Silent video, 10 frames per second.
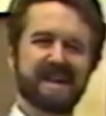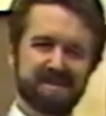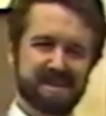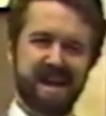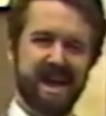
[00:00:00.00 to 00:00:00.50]
and
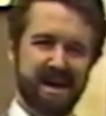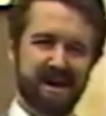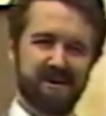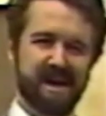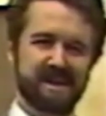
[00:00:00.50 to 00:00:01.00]
give it to
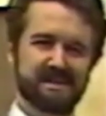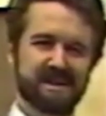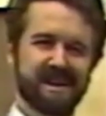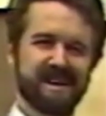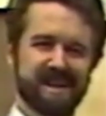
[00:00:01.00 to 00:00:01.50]

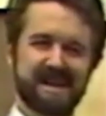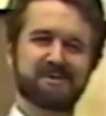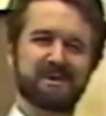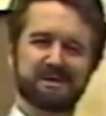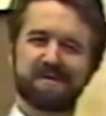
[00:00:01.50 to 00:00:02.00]
Antichrist,
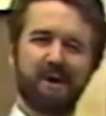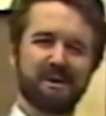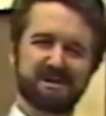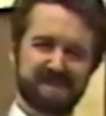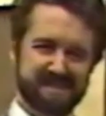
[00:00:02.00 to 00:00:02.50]
Israel's
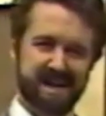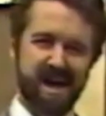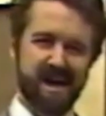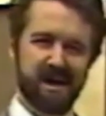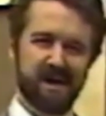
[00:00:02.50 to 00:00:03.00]
false
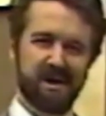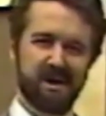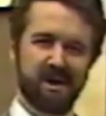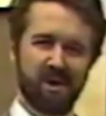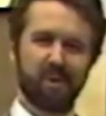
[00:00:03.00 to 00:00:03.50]
Messiah,
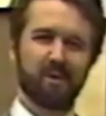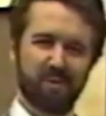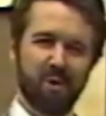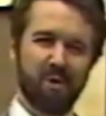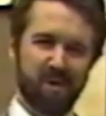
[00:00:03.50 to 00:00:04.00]
who
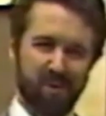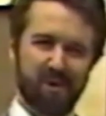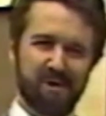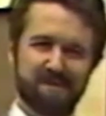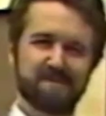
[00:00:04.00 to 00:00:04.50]
will rule the
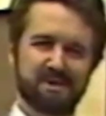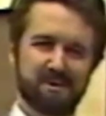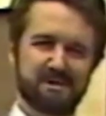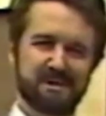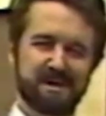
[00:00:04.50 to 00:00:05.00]
world from
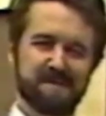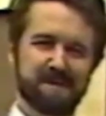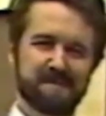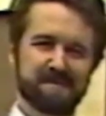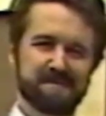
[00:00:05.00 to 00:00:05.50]
Jerusalem.